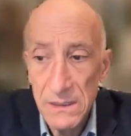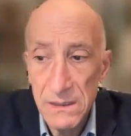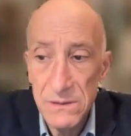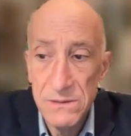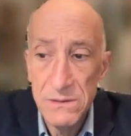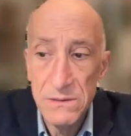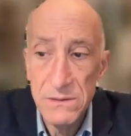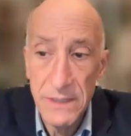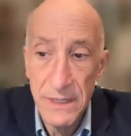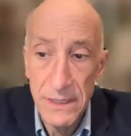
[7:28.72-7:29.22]

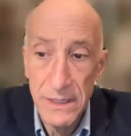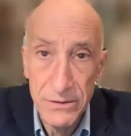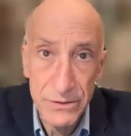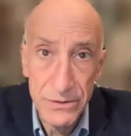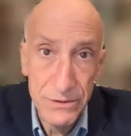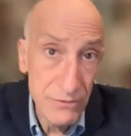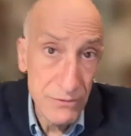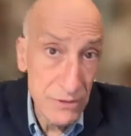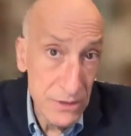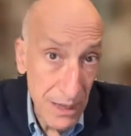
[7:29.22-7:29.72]
leaders
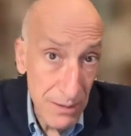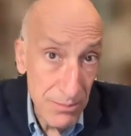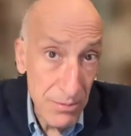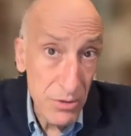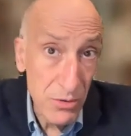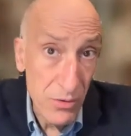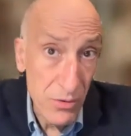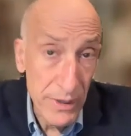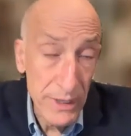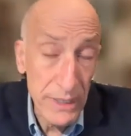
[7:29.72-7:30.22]
of
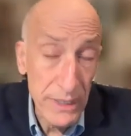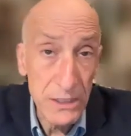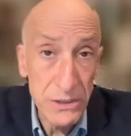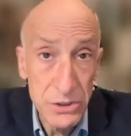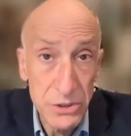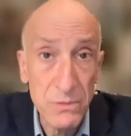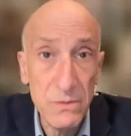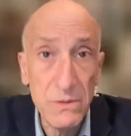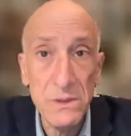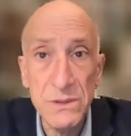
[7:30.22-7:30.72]
stablecoin
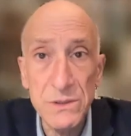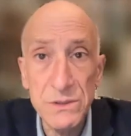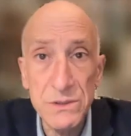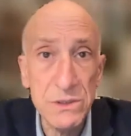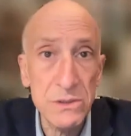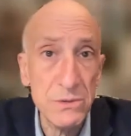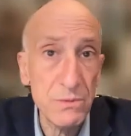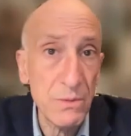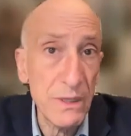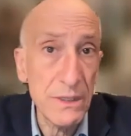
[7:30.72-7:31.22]
issuers,
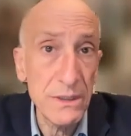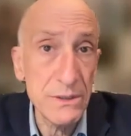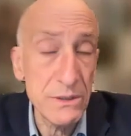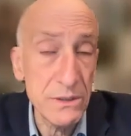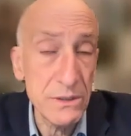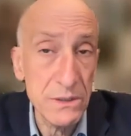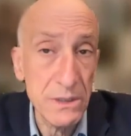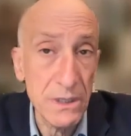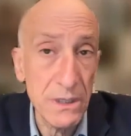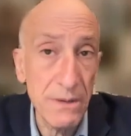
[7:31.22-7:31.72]
as well
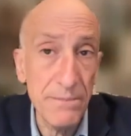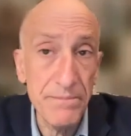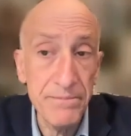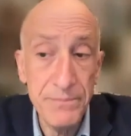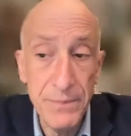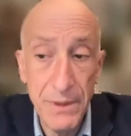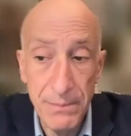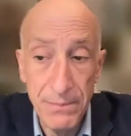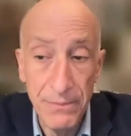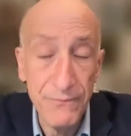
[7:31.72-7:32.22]
as
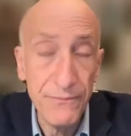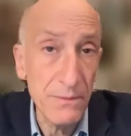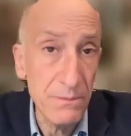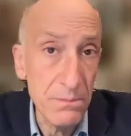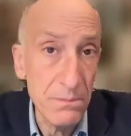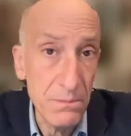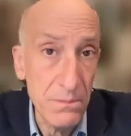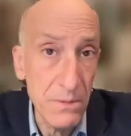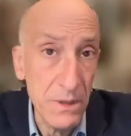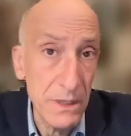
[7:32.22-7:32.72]
people
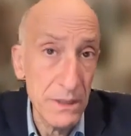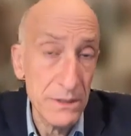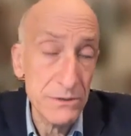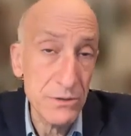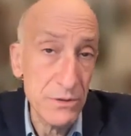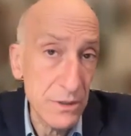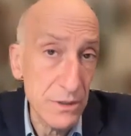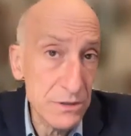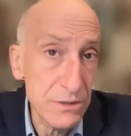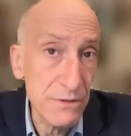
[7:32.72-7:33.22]
from
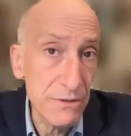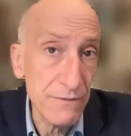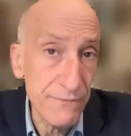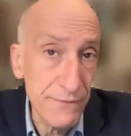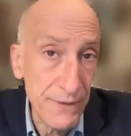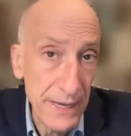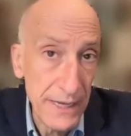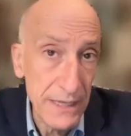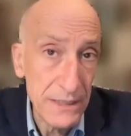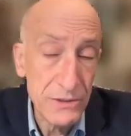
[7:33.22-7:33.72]
traditional
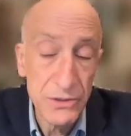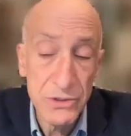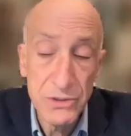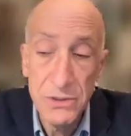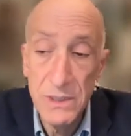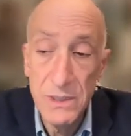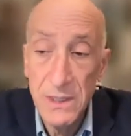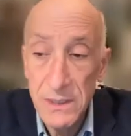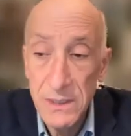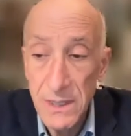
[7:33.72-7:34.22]
finance
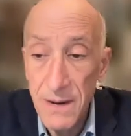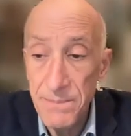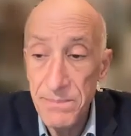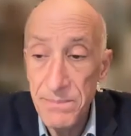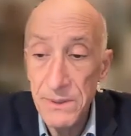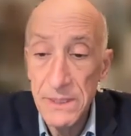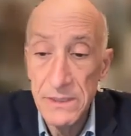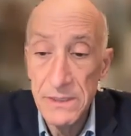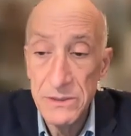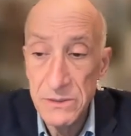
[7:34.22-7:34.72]

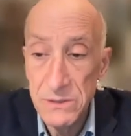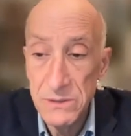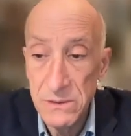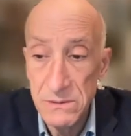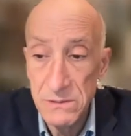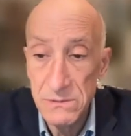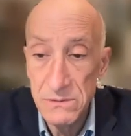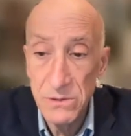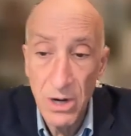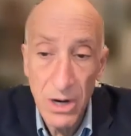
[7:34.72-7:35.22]
companies to
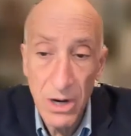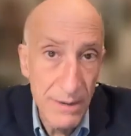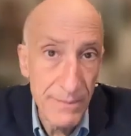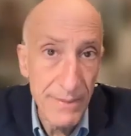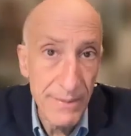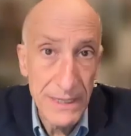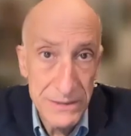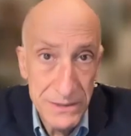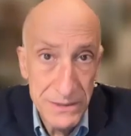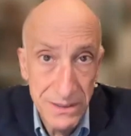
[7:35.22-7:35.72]
talk
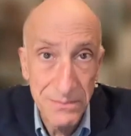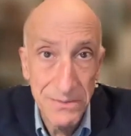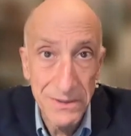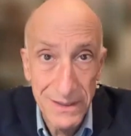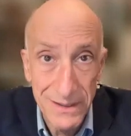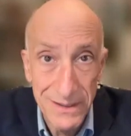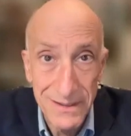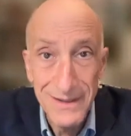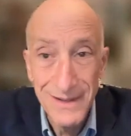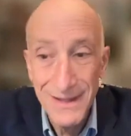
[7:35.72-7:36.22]
about some of
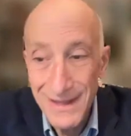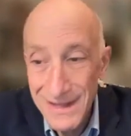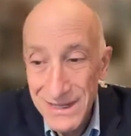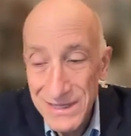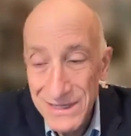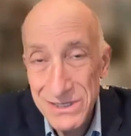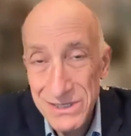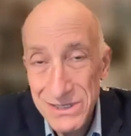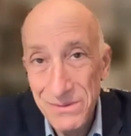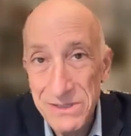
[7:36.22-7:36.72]

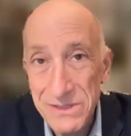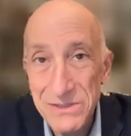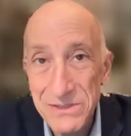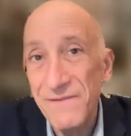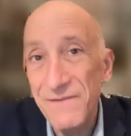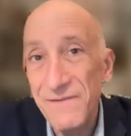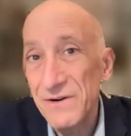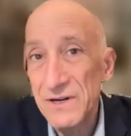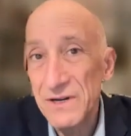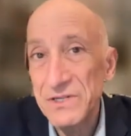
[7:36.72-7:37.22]
the
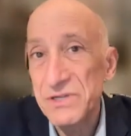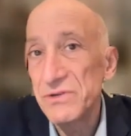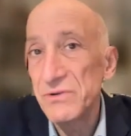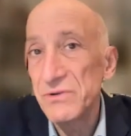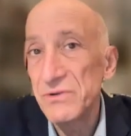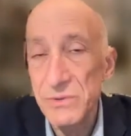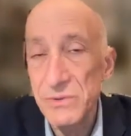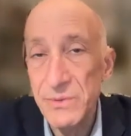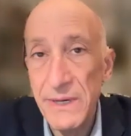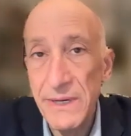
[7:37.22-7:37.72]
tougher
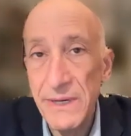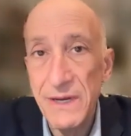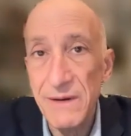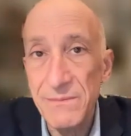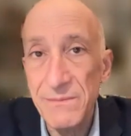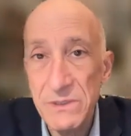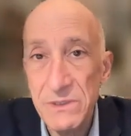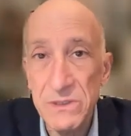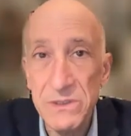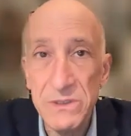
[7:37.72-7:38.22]
issues when it
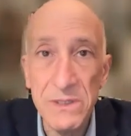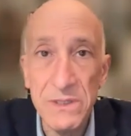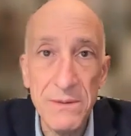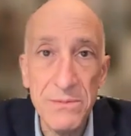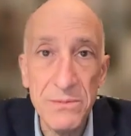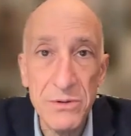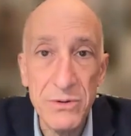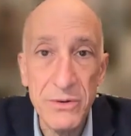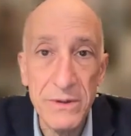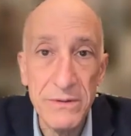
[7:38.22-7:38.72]
comes to
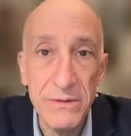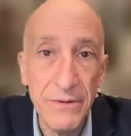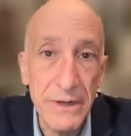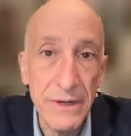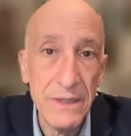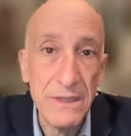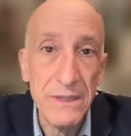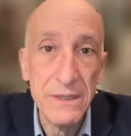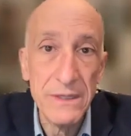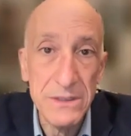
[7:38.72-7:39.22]
stablecoin
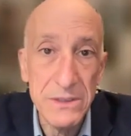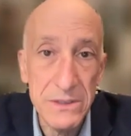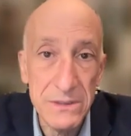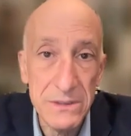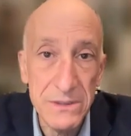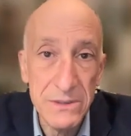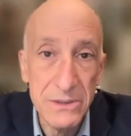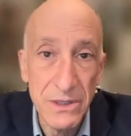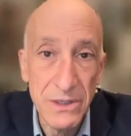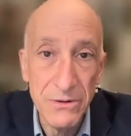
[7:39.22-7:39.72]
regulation.
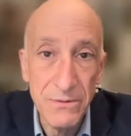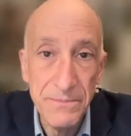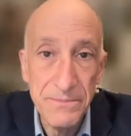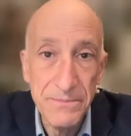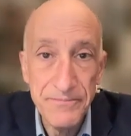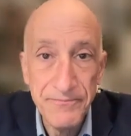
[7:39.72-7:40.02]
So